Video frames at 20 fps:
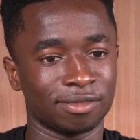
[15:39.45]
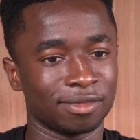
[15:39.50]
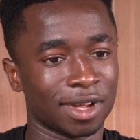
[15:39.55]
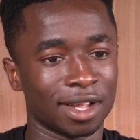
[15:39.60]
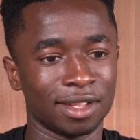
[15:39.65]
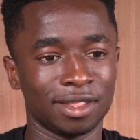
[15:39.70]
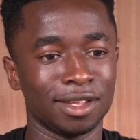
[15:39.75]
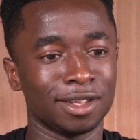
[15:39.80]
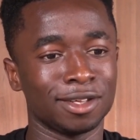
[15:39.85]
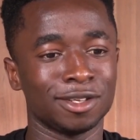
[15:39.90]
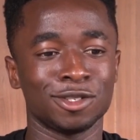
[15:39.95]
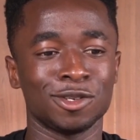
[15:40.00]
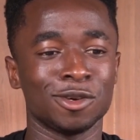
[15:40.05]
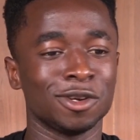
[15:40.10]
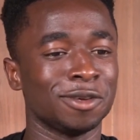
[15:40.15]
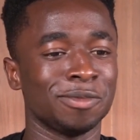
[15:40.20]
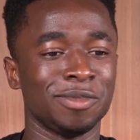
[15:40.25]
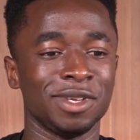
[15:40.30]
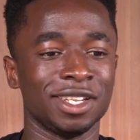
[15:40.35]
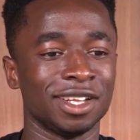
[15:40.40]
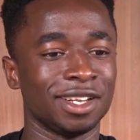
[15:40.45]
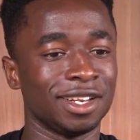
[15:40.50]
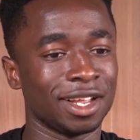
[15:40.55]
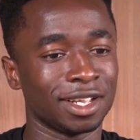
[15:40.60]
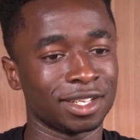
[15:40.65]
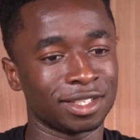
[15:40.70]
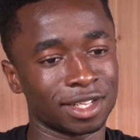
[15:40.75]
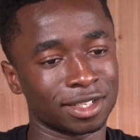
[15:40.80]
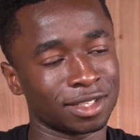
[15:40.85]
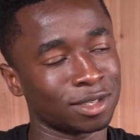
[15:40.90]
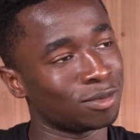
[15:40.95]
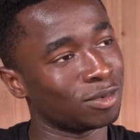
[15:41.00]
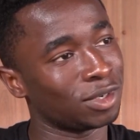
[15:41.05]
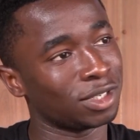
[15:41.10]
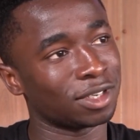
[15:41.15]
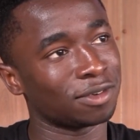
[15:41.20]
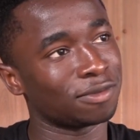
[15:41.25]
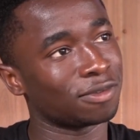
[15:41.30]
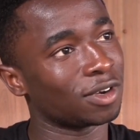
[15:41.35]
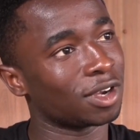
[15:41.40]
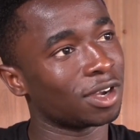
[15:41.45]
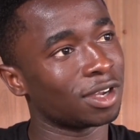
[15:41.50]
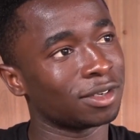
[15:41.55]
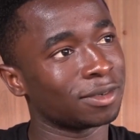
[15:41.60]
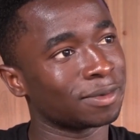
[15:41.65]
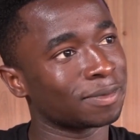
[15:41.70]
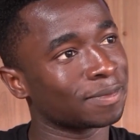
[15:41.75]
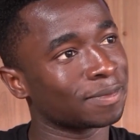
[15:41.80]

I think he's gonna be the next Asamoah for Ghana.